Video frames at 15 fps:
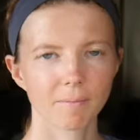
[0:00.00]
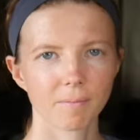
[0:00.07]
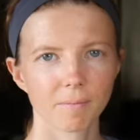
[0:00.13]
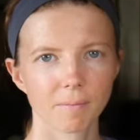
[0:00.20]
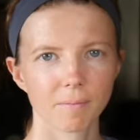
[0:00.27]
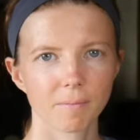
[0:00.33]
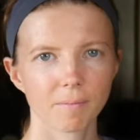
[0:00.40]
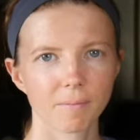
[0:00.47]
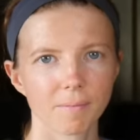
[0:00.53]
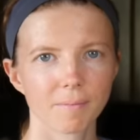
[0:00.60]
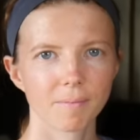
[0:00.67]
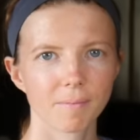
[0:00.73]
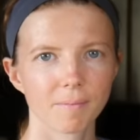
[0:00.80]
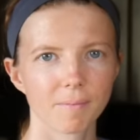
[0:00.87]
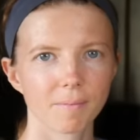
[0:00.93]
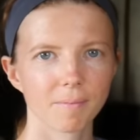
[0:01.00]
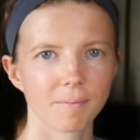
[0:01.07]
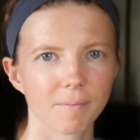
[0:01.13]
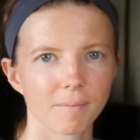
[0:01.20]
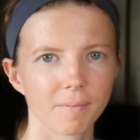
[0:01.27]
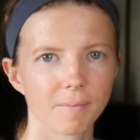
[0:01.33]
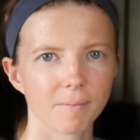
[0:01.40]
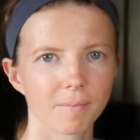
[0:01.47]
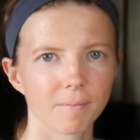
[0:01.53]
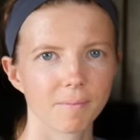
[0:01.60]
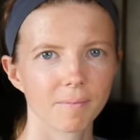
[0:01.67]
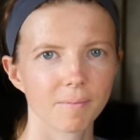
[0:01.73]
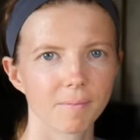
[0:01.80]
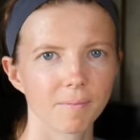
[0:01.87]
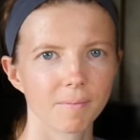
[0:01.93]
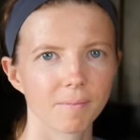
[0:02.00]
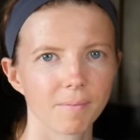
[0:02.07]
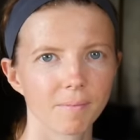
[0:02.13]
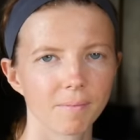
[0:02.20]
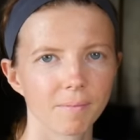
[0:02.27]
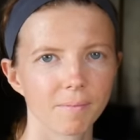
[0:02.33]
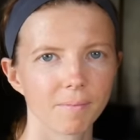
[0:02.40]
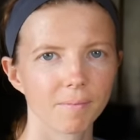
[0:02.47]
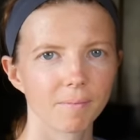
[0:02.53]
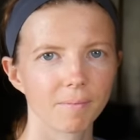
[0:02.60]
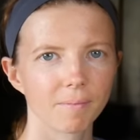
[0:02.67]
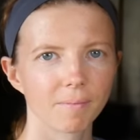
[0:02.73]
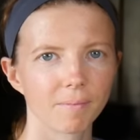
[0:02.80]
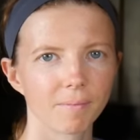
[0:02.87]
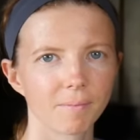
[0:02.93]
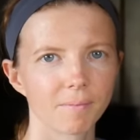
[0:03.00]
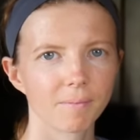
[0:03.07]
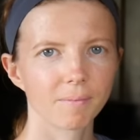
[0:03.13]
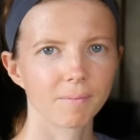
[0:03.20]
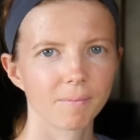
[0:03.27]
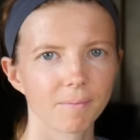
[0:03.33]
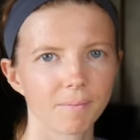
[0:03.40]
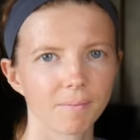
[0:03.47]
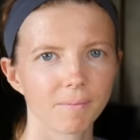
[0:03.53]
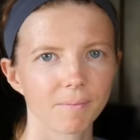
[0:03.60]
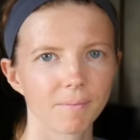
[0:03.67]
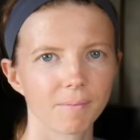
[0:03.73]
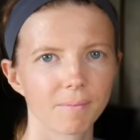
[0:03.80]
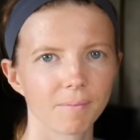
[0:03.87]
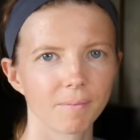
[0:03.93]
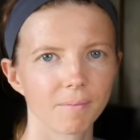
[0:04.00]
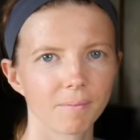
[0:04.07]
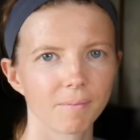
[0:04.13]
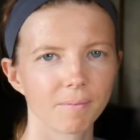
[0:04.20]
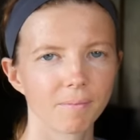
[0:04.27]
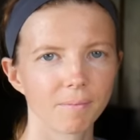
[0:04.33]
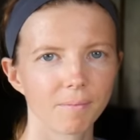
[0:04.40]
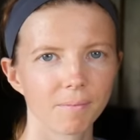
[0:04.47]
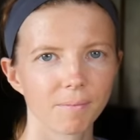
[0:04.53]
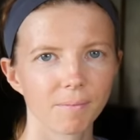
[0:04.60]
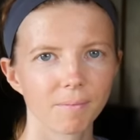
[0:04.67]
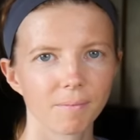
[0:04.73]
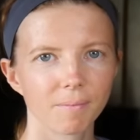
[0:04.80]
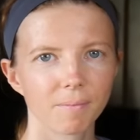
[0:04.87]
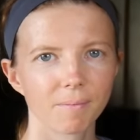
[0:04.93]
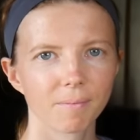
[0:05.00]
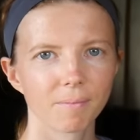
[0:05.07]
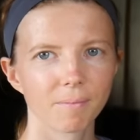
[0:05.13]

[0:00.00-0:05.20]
No words are spoken by the person on screen.